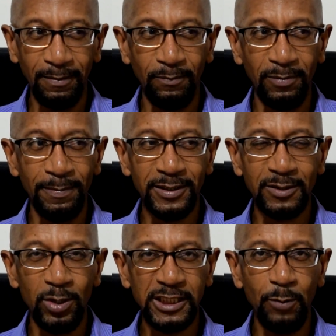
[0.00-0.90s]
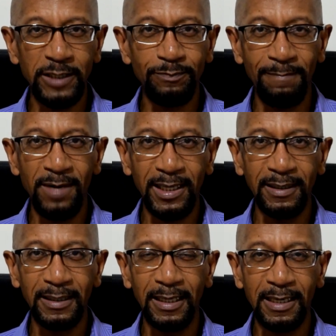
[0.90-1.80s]
But I just don't want to waste my money.
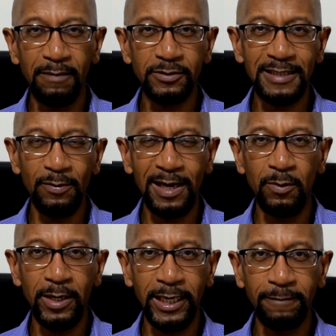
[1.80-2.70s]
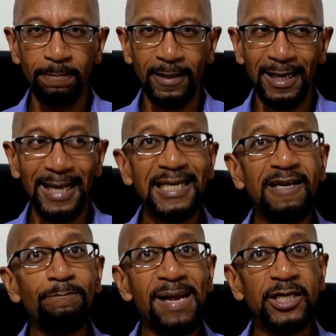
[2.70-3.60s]
It comes not what I wanted. I didn't
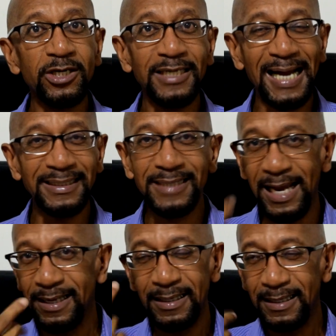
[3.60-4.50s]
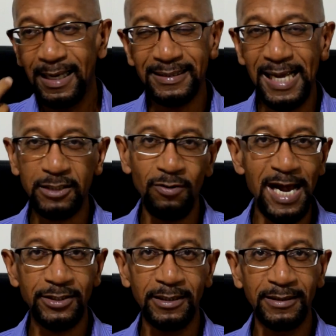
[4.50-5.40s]
even mention the
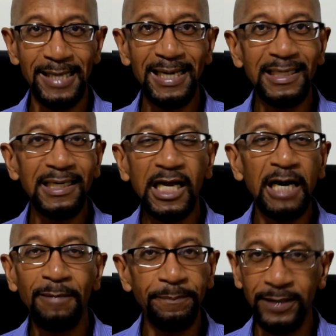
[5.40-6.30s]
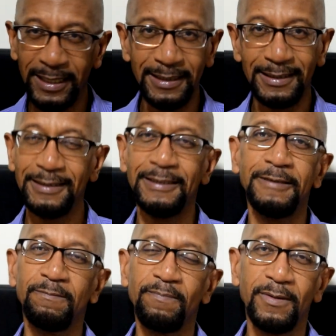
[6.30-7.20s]
anti-scratch. That didn't come up yet.
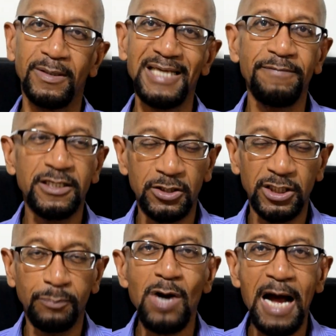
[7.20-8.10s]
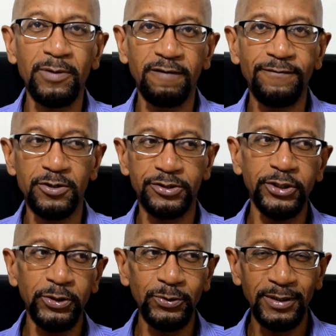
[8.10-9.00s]
That was such a problem with the first
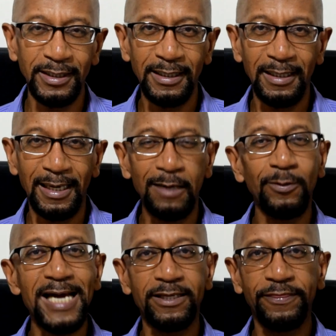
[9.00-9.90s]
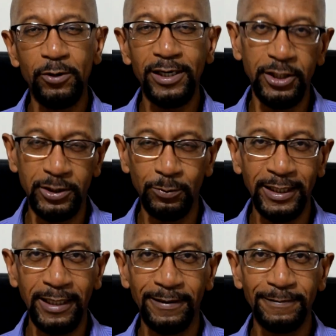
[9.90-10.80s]
two. And then when I had a third issue in there,